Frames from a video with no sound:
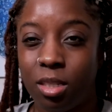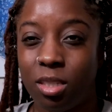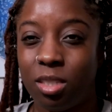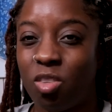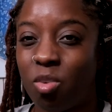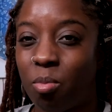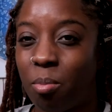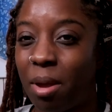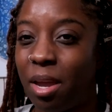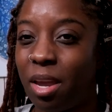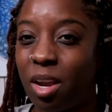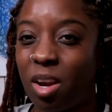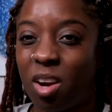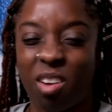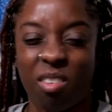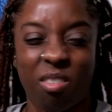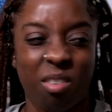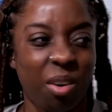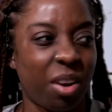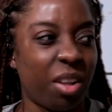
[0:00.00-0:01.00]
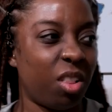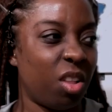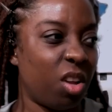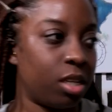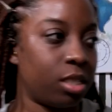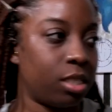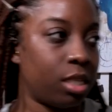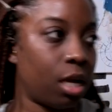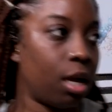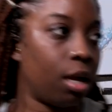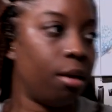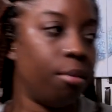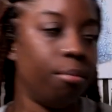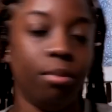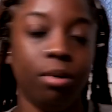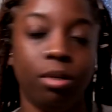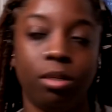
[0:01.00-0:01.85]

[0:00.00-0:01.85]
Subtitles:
to my hair a very long time,